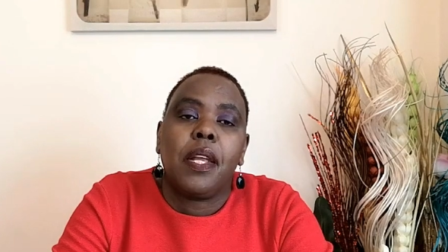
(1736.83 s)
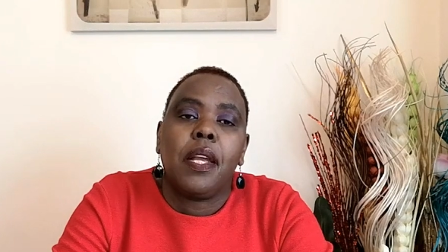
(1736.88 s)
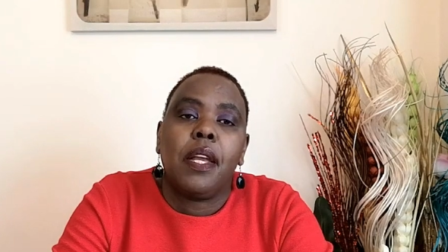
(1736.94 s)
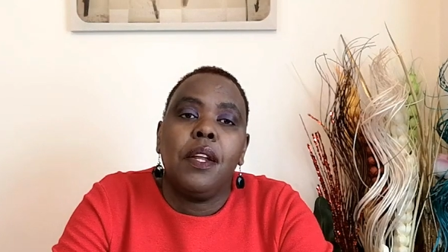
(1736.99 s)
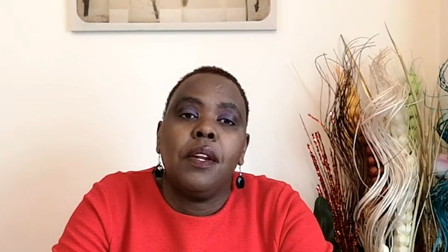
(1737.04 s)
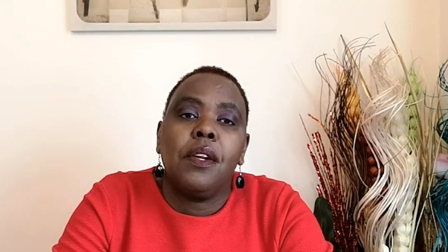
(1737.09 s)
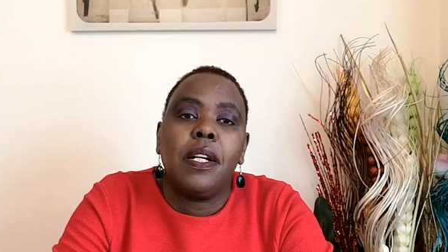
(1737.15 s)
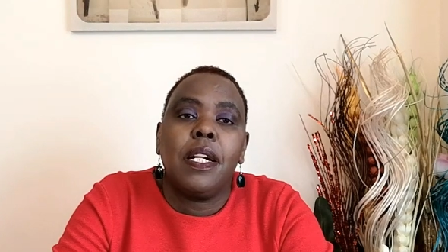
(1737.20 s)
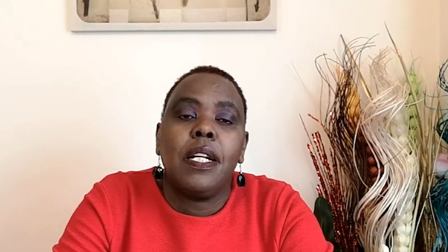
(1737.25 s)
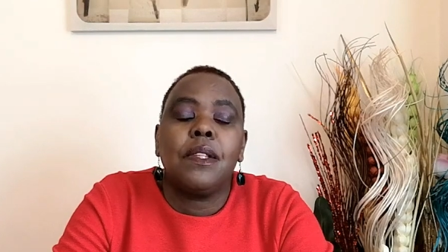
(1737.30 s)

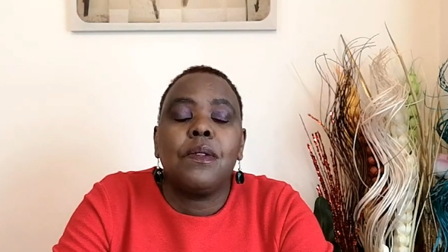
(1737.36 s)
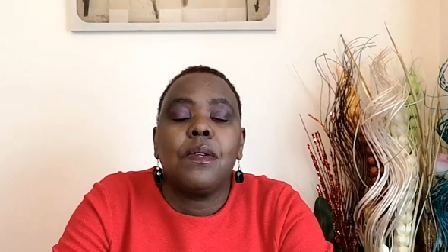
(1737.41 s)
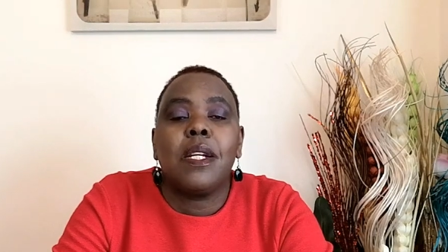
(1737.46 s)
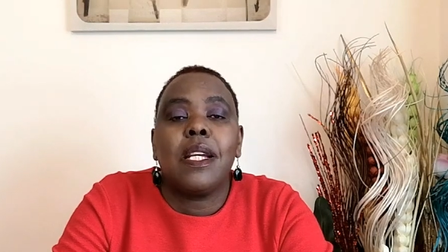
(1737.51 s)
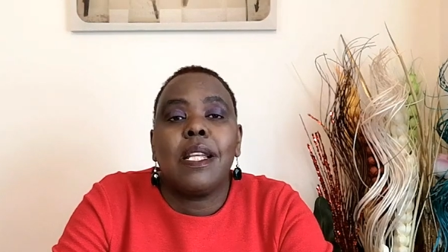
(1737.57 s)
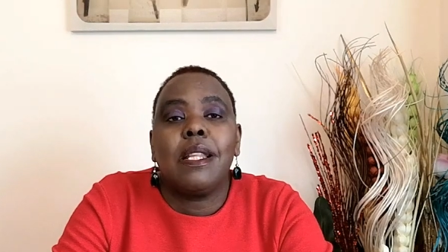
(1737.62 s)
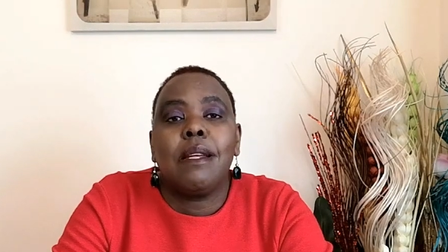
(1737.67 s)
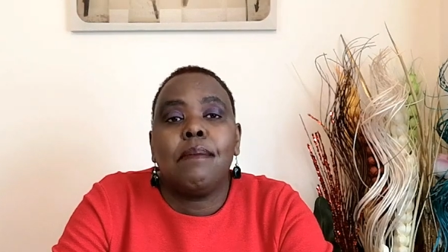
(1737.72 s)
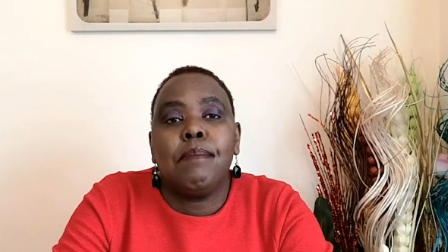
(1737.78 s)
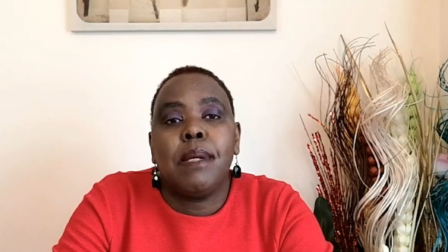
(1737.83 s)
in order to
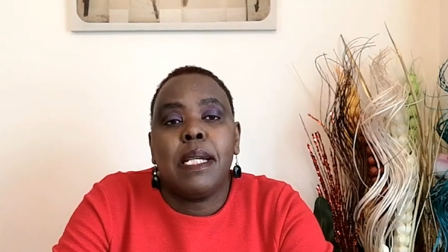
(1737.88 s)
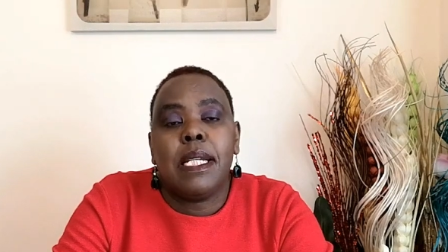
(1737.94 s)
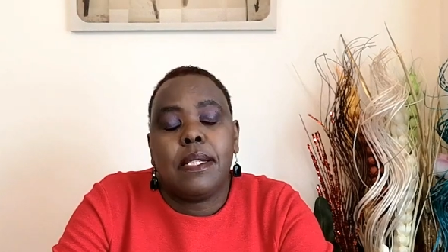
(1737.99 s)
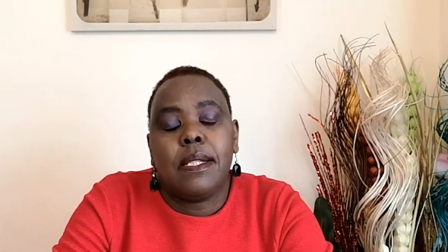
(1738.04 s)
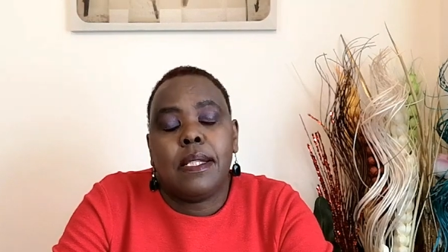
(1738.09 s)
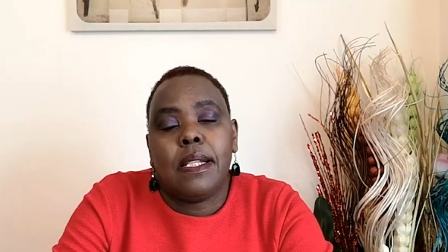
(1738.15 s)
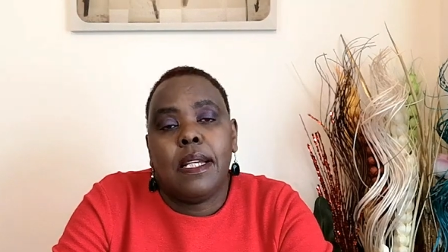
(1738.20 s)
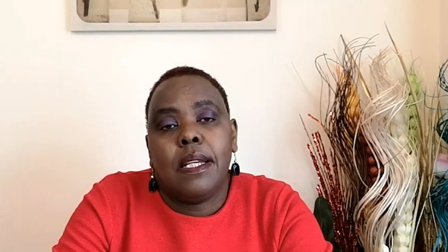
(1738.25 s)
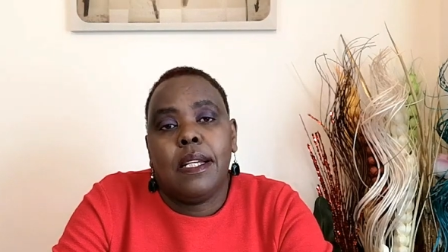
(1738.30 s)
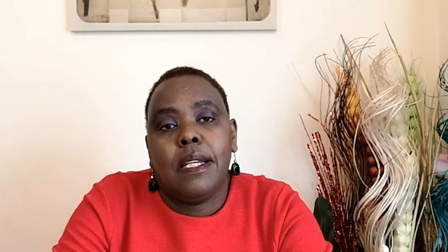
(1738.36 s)
get the
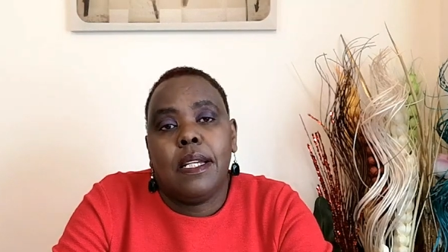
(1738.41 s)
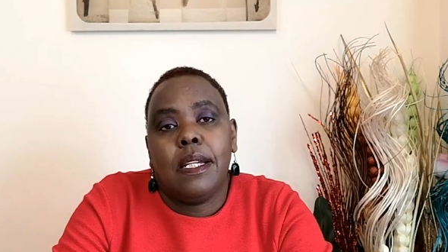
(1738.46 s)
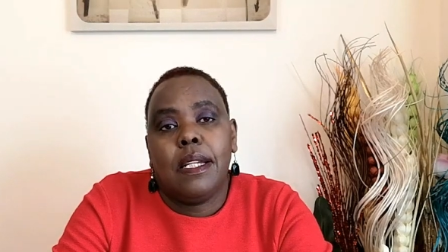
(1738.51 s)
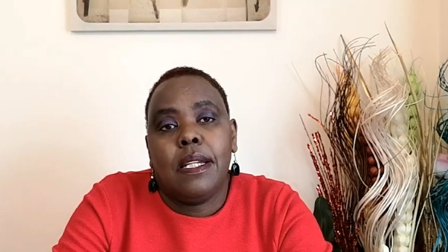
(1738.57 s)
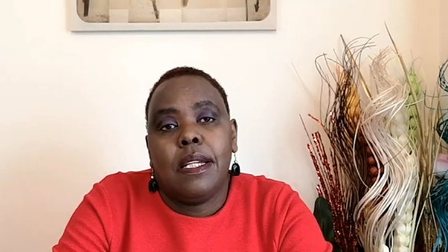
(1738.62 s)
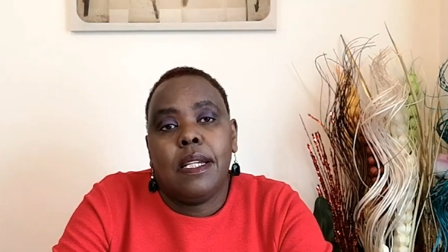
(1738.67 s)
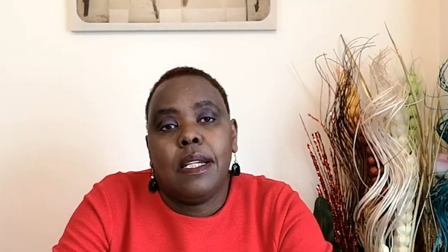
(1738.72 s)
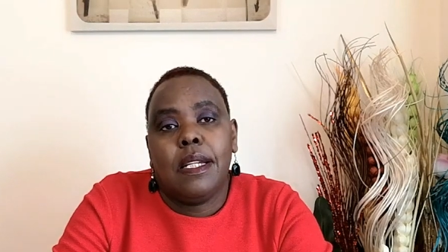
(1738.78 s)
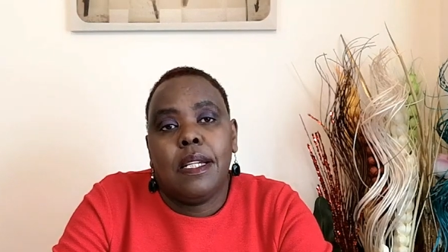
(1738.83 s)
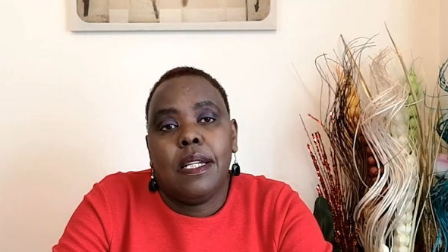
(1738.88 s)
best
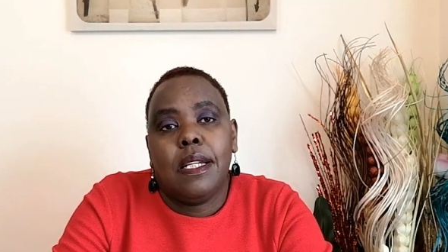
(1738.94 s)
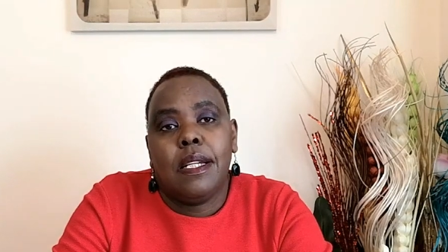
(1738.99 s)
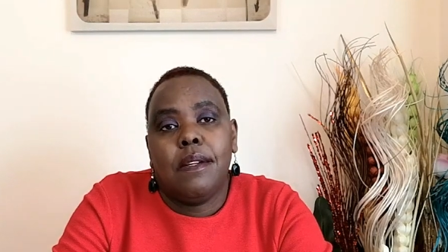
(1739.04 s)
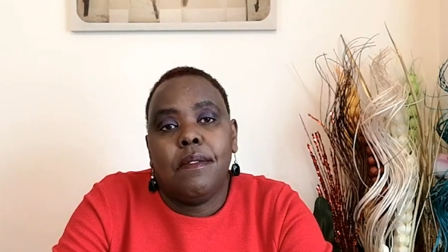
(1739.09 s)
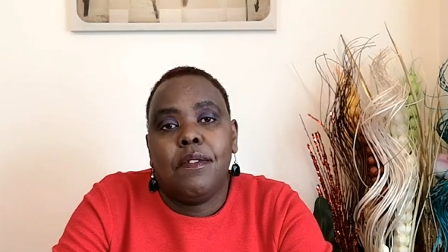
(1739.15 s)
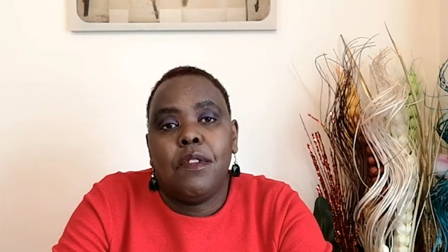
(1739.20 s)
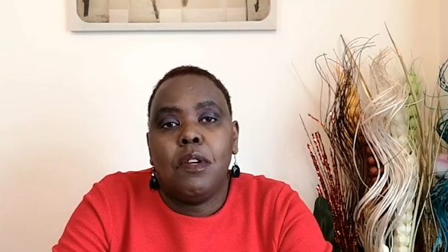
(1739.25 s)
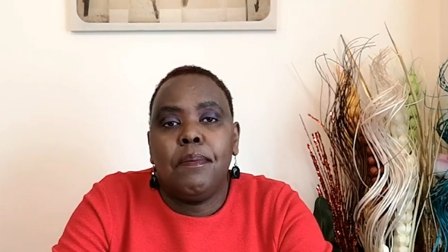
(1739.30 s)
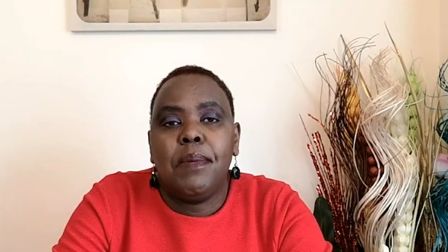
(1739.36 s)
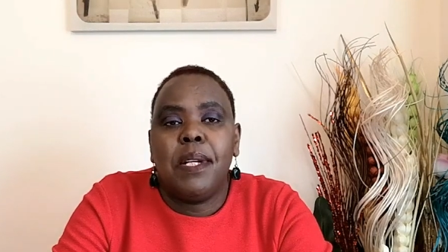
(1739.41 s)

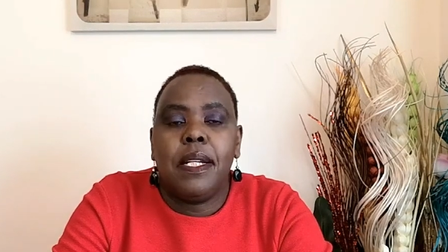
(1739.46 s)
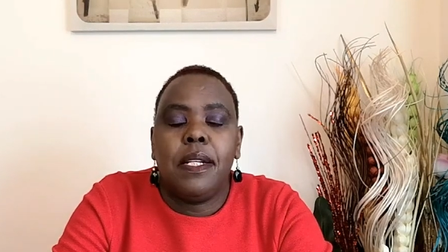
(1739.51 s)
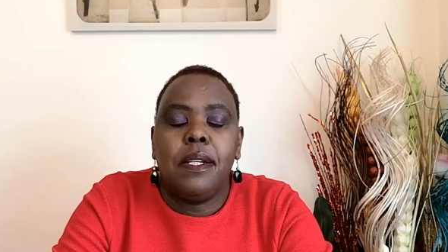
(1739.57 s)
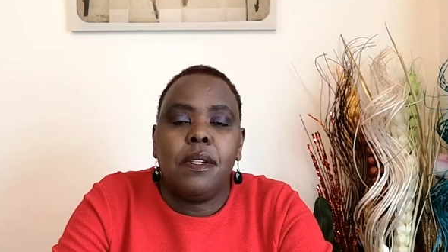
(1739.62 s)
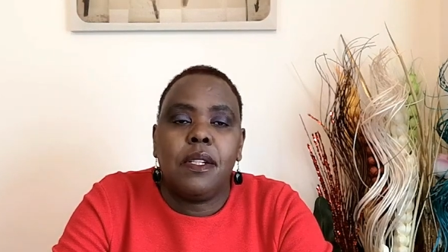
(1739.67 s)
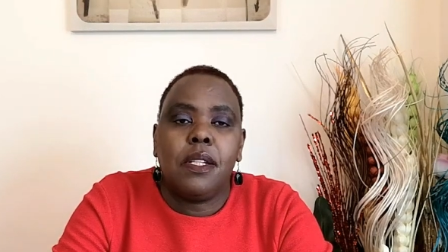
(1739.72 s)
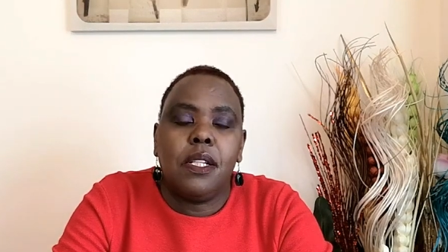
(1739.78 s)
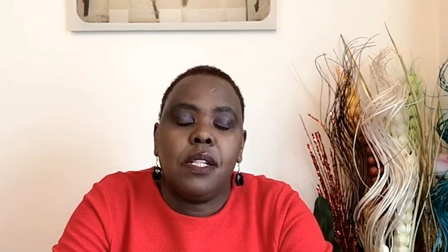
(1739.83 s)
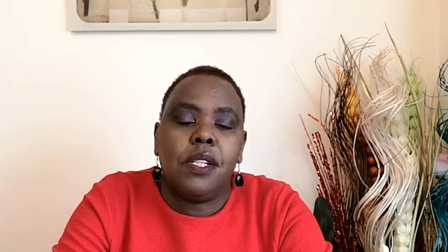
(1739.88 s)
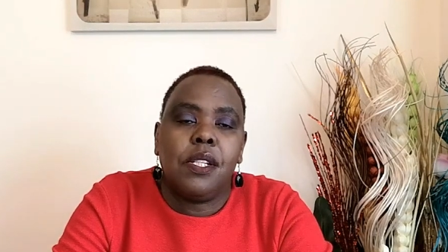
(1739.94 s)
from your
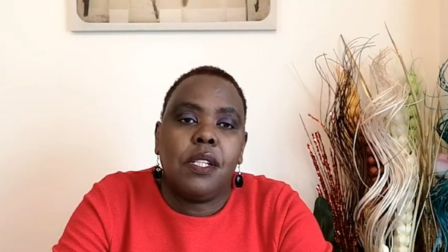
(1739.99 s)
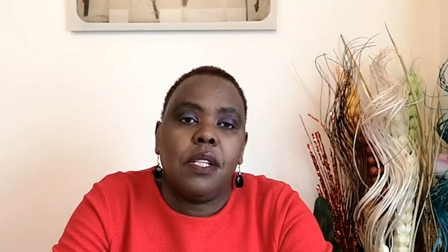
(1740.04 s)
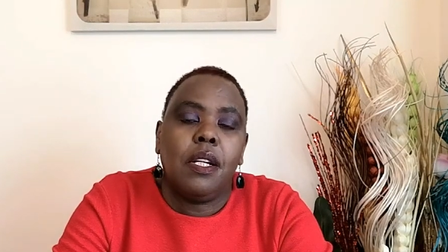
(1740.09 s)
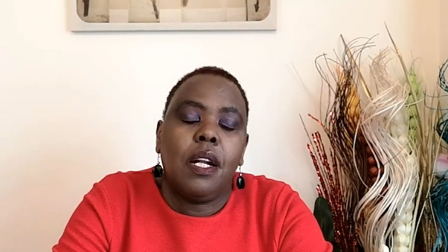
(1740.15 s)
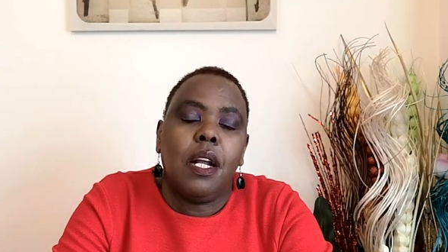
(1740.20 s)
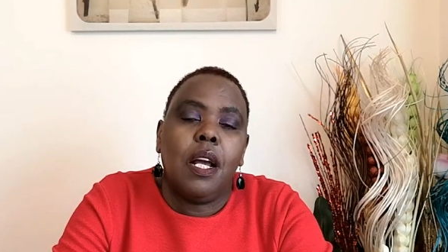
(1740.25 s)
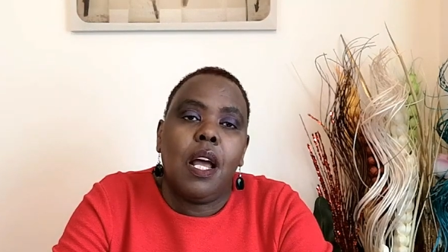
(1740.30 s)
education.